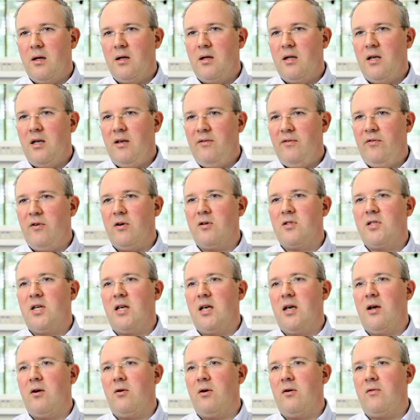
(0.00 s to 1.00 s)
The ethos
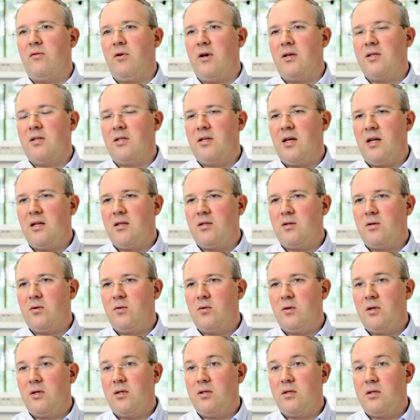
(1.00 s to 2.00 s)
here at Fraser
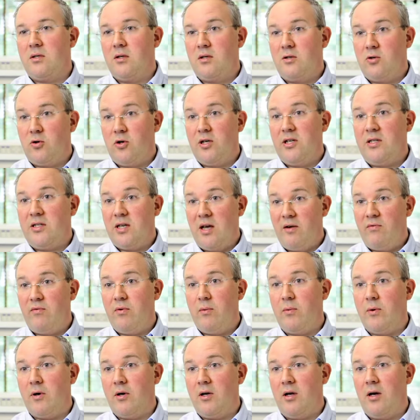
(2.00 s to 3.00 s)
Dental is to treat
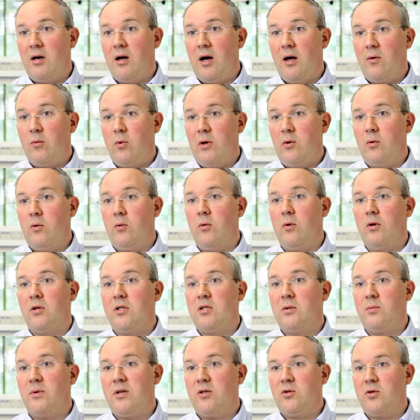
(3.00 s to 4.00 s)
everybody like we would want
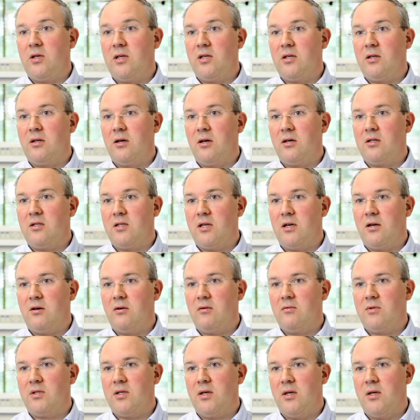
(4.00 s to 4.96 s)
to be treated ourselves.